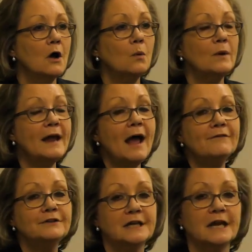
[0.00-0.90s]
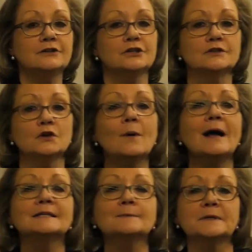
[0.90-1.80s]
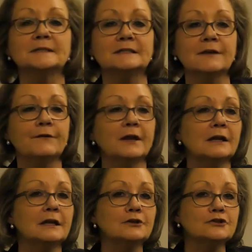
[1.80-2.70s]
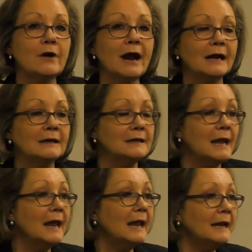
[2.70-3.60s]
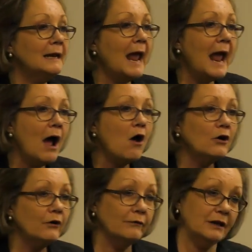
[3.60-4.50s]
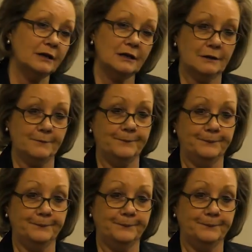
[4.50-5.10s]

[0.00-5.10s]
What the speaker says: We have teachers who are specifically trained in our curriculum.